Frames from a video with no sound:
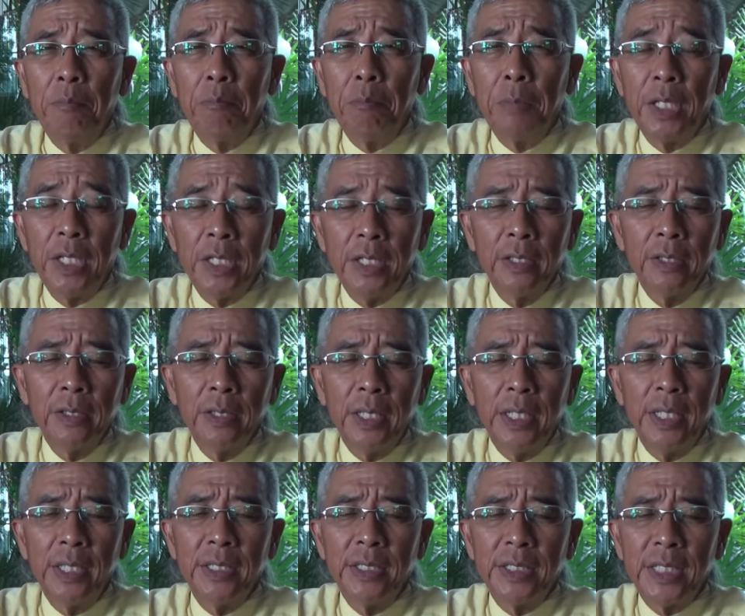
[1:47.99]
medical
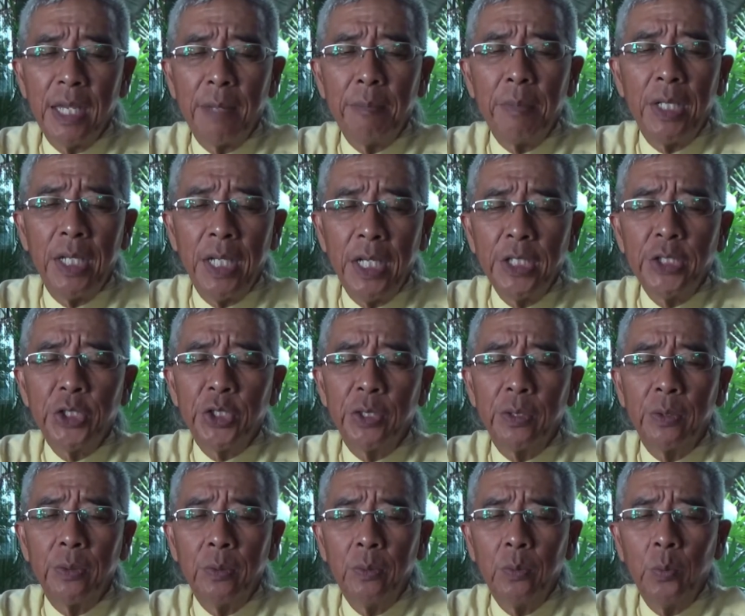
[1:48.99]

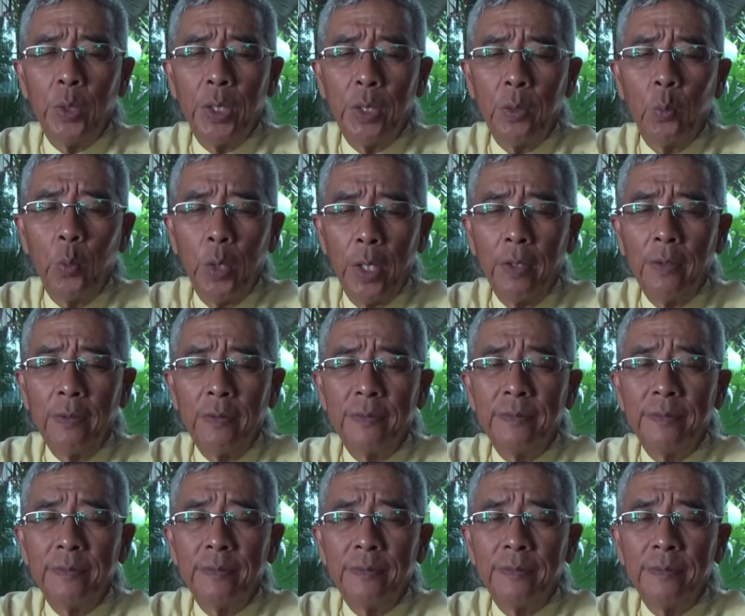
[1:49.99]
examination went well.